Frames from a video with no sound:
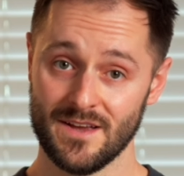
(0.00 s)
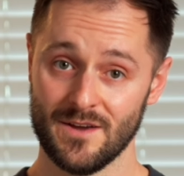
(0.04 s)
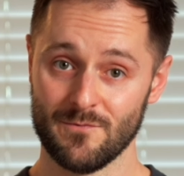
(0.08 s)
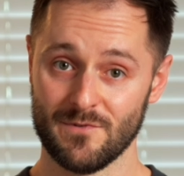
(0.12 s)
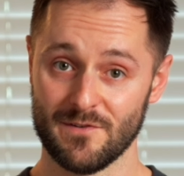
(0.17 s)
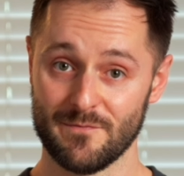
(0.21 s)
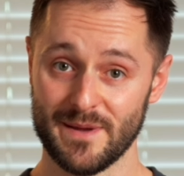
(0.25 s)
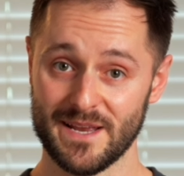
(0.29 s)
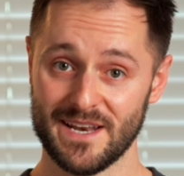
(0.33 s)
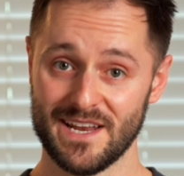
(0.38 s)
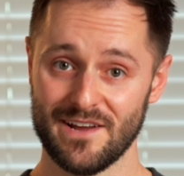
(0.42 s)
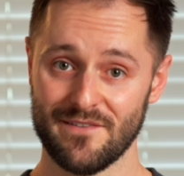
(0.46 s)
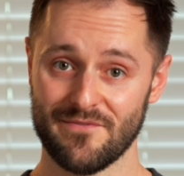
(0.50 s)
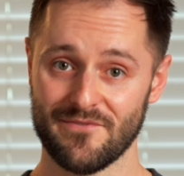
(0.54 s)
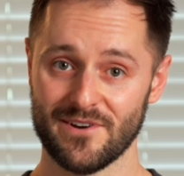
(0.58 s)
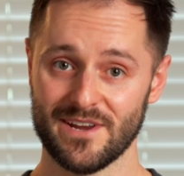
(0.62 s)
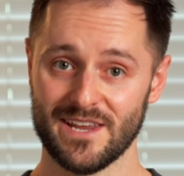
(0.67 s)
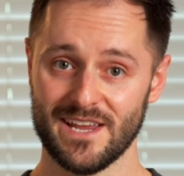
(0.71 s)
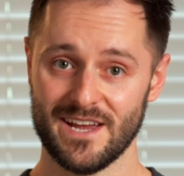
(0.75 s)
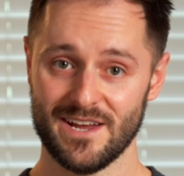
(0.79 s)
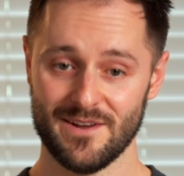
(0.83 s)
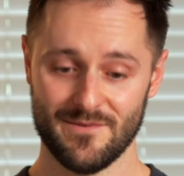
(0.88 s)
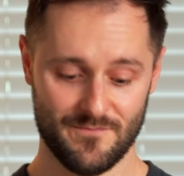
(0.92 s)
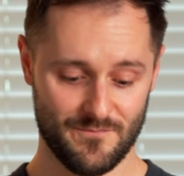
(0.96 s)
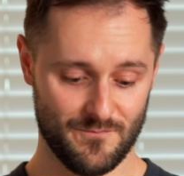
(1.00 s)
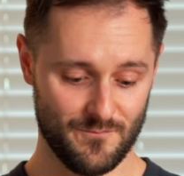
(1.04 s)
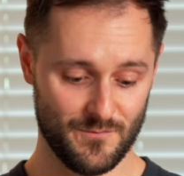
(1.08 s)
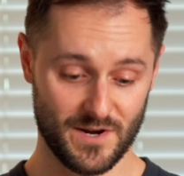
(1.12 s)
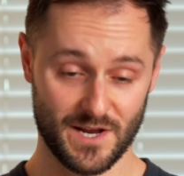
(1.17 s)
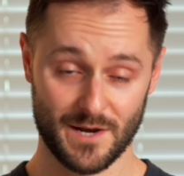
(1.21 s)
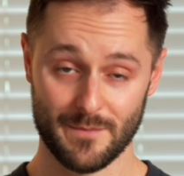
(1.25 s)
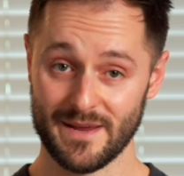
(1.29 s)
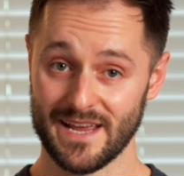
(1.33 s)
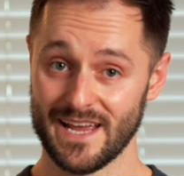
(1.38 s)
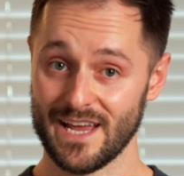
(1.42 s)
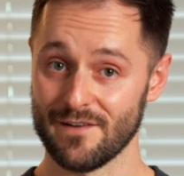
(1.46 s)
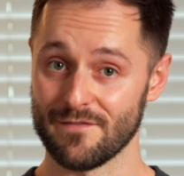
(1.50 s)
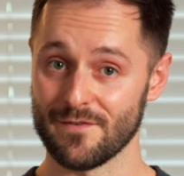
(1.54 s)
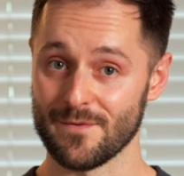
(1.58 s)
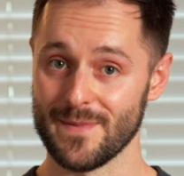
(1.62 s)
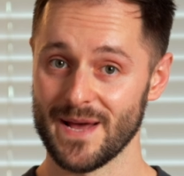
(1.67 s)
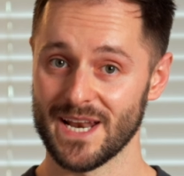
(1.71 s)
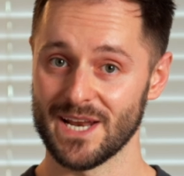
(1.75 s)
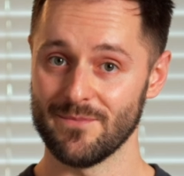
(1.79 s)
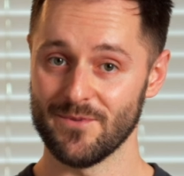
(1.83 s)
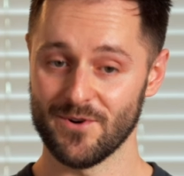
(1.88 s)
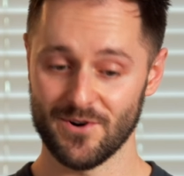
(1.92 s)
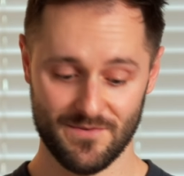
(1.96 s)
we've been here for a year. We're going to be here for
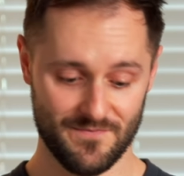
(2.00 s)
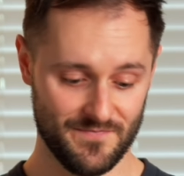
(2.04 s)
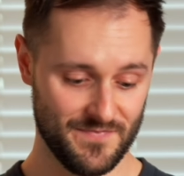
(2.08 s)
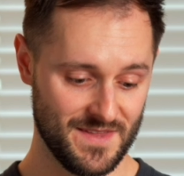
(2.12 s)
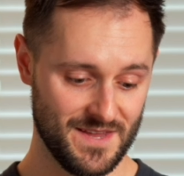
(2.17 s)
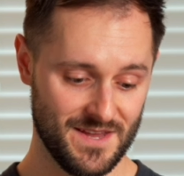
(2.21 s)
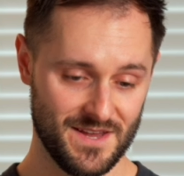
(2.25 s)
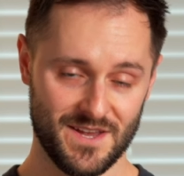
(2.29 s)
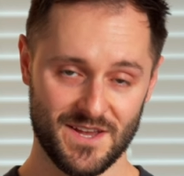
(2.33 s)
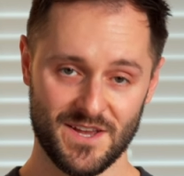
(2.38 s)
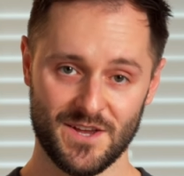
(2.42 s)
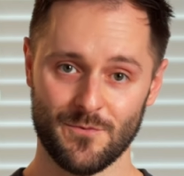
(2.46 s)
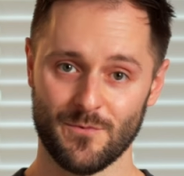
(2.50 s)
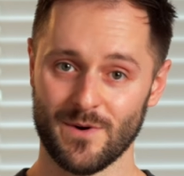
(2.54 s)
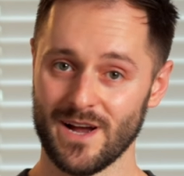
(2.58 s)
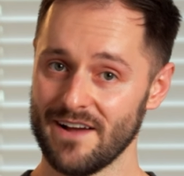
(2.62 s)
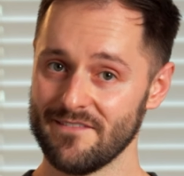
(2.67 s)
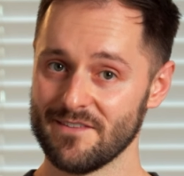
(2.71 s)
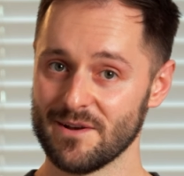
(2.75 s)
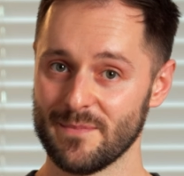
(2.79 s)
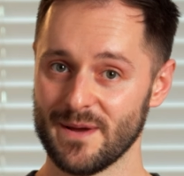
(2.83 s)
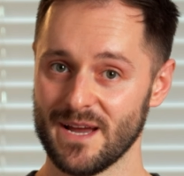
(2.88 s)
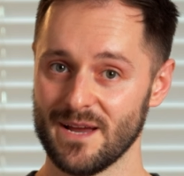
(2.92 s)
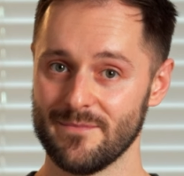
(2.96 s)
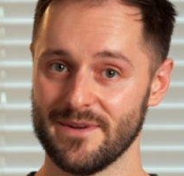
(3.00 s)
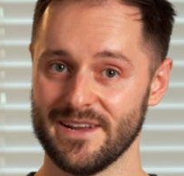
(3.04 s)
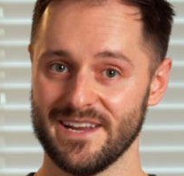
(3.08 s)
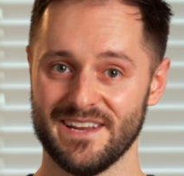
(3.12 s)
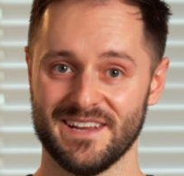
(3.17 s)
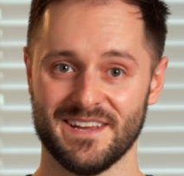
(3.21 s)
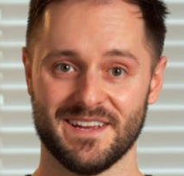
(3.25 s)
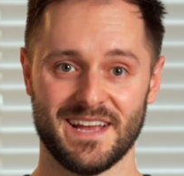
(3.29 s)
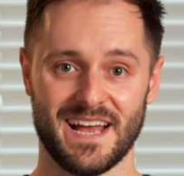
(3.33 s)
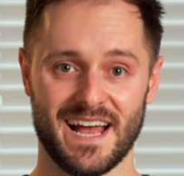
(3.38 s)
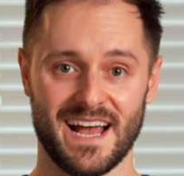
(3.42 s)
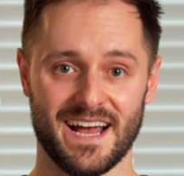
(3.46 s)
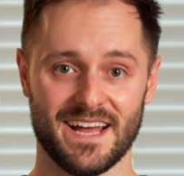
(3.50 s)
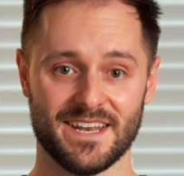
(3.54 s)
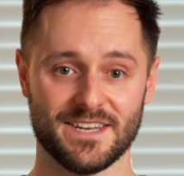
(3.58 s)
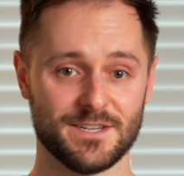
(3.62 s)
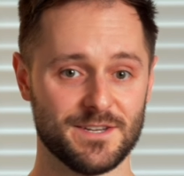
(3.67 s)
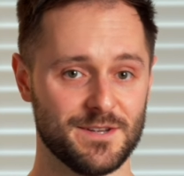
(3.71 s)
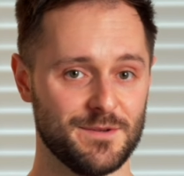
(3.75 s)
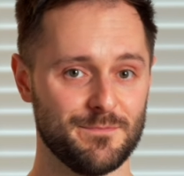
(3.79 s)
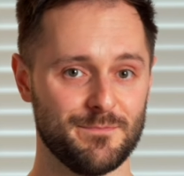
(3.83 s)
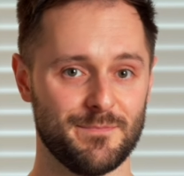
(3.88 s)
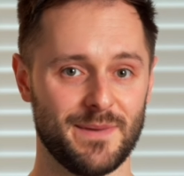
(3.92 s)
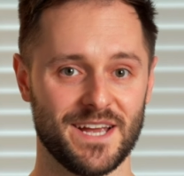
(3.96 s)
many more. We're having a baby, and
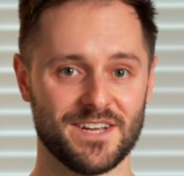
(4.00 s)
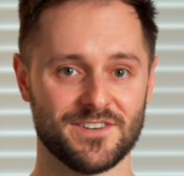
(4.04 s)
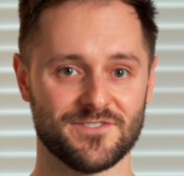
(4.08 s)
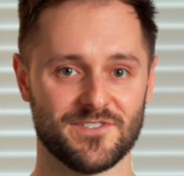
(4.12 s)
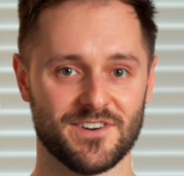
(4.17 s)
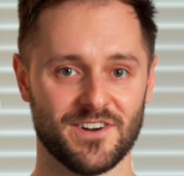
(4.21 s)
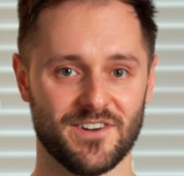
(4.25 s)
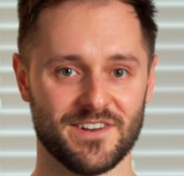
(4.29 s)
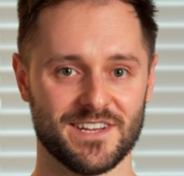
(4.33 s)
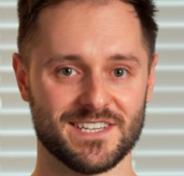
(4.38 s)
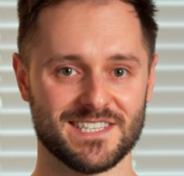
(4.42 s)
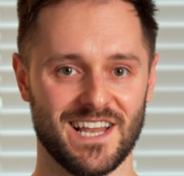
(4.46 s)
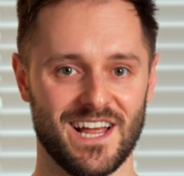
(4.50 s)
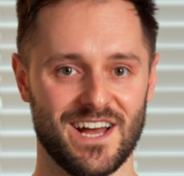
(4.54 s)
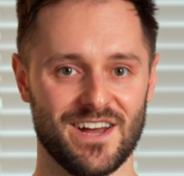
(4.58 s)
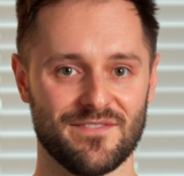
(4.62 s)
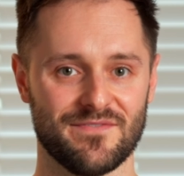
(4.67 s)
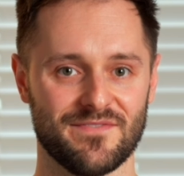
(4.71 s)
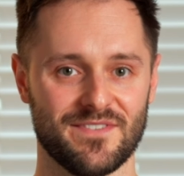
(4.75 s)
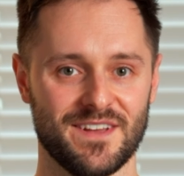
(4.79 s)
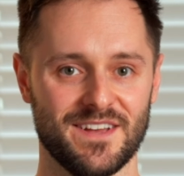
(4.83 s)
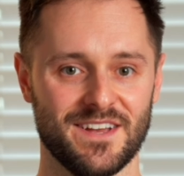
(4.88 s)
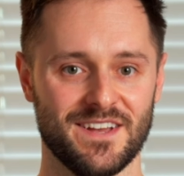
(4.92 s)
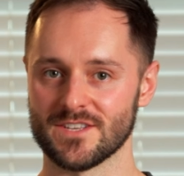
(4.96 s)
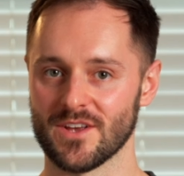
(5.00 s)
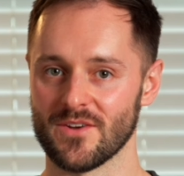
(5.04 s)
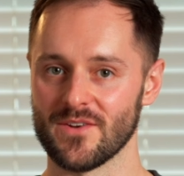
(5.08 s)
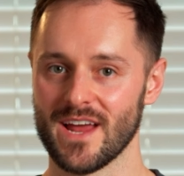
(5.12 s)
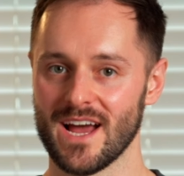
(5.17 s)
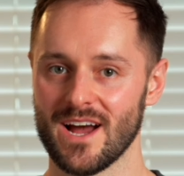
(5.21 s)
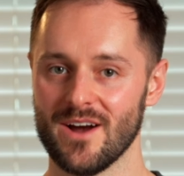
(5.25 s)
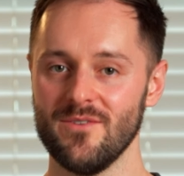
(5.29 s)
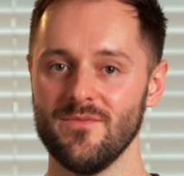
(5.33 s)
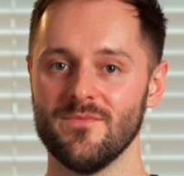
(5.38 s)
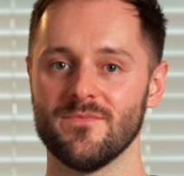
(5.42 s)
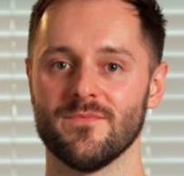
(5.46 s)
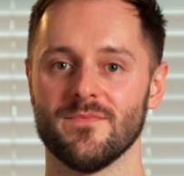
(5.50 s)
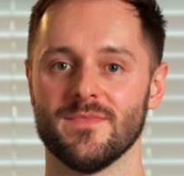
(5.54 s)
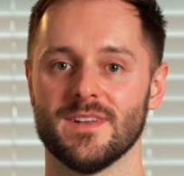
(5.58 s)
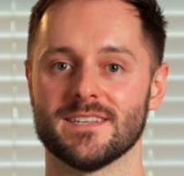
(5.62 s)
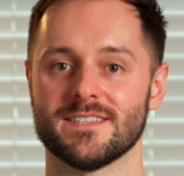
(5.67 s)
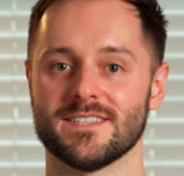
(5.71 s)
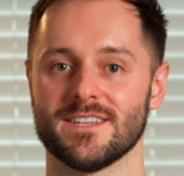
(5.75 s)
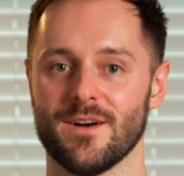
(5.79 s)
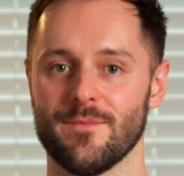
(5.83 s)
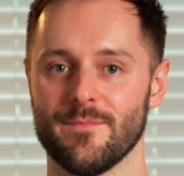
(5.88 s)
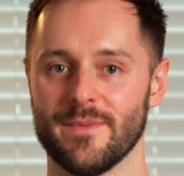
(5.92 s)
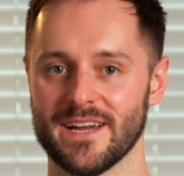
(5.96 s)
Patreon is live. So now
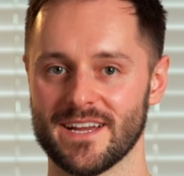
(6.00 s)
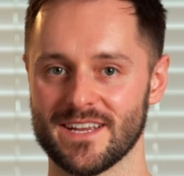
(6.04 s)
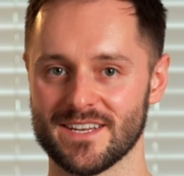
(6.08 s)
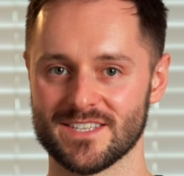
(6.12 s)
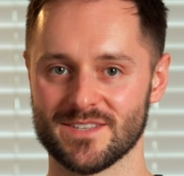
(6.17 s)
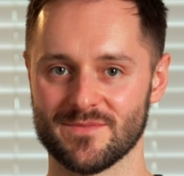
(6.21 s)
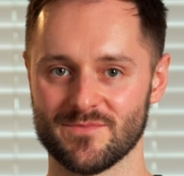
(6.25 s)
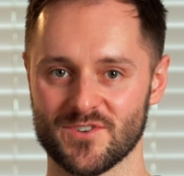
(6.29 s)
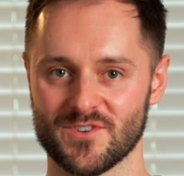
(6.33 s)
let's start making some